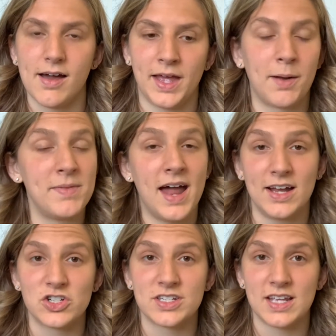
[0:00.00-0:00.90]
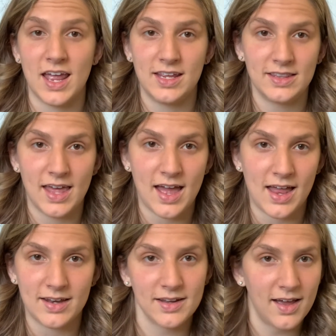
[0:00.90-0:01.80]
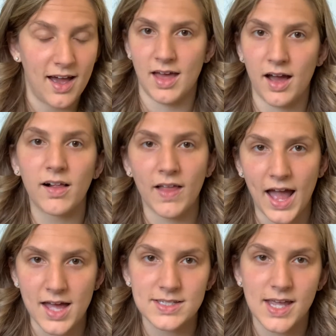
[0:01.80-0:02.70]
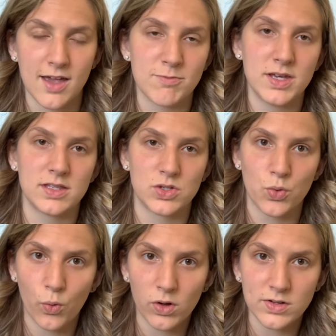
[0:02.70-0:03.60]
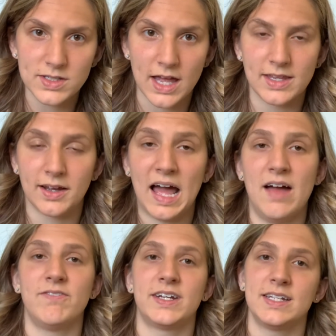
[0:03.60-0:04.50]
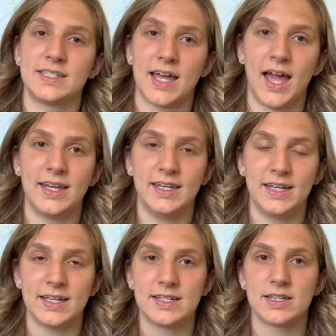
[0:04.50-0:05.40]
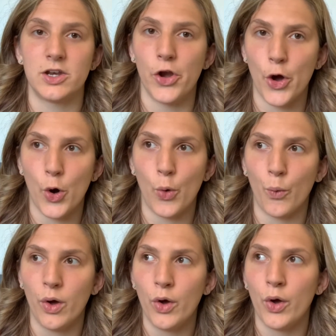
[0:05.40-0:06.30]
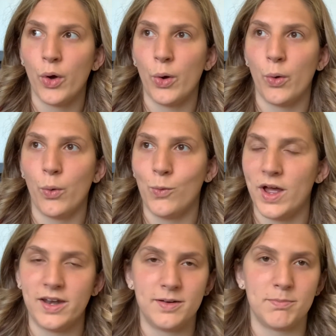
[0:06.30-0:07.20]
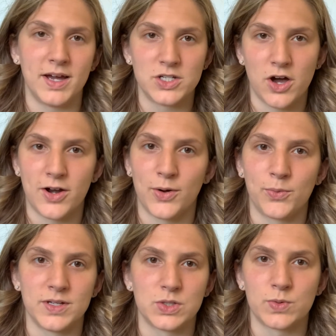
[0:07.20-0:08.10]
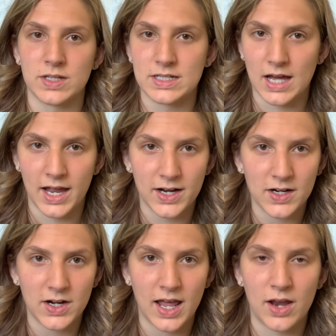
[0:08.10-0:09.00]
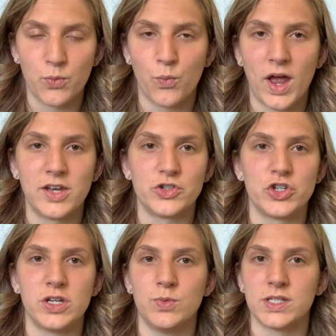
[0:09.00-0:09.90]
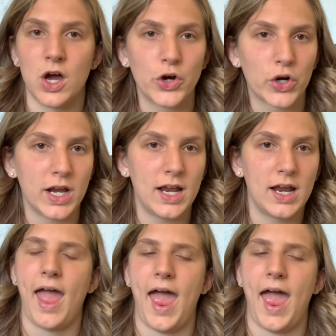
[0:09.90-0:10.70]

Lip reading: And I'm not just saying that. That class gave me the tools and the confidence I needed to know when my daughter was really tired and when she was hungry,